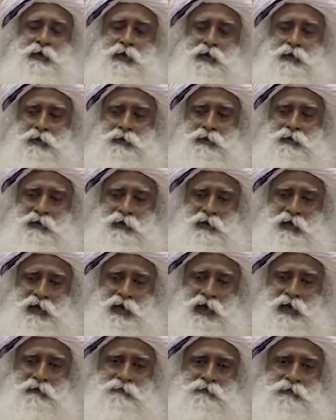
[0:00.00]
that your
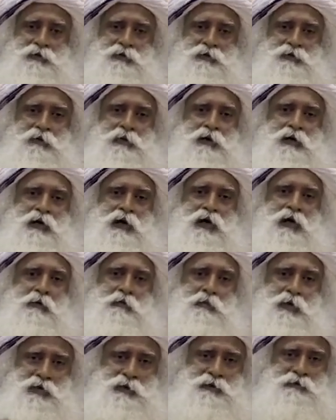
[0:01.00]
life is your
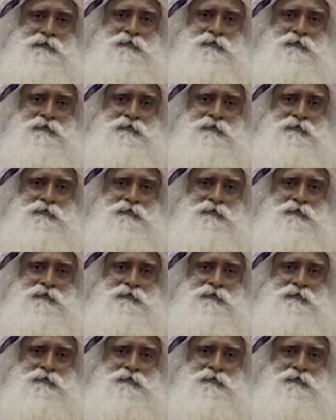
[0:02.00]
karma.